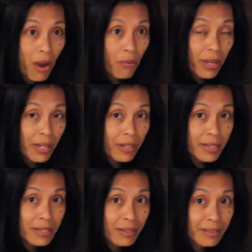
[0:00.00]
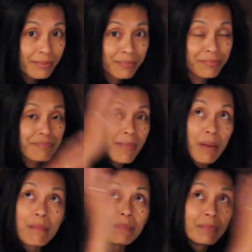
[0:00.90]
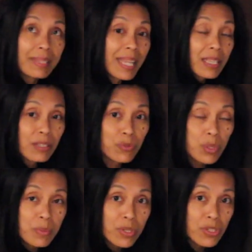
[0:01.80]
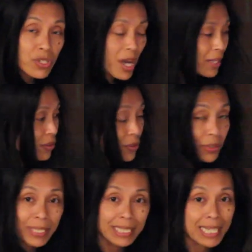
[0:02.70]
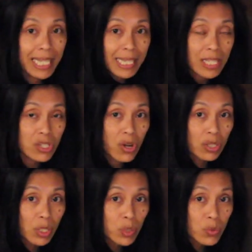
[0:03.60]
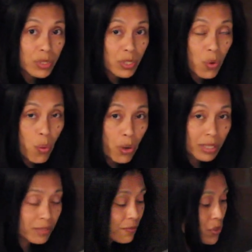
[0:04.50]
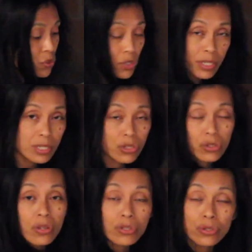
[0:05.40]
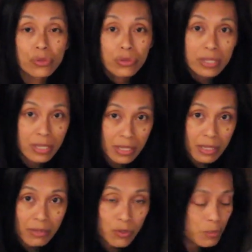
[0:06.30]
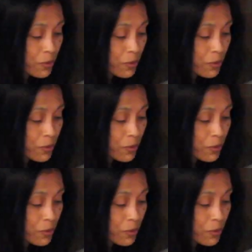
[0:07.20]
out here. Let the full moon shine through it, and again, that's called the lunar oil infusion. You can also do tea if you